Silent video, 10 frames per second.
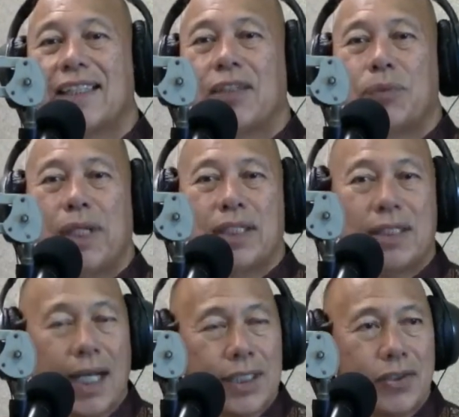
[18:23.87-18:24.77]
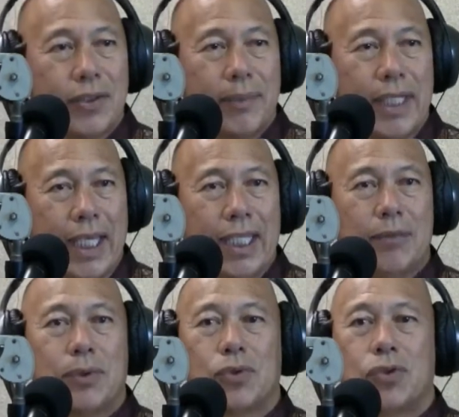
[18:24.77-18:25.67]
that we are not going to be
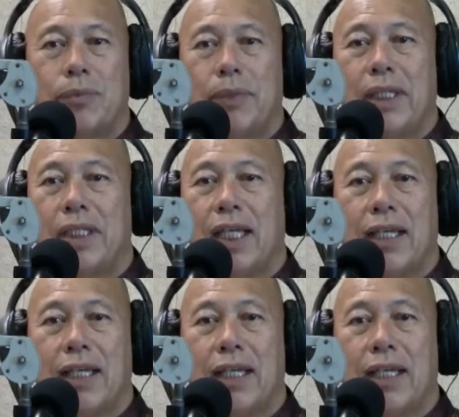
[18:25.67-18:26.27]
able to meet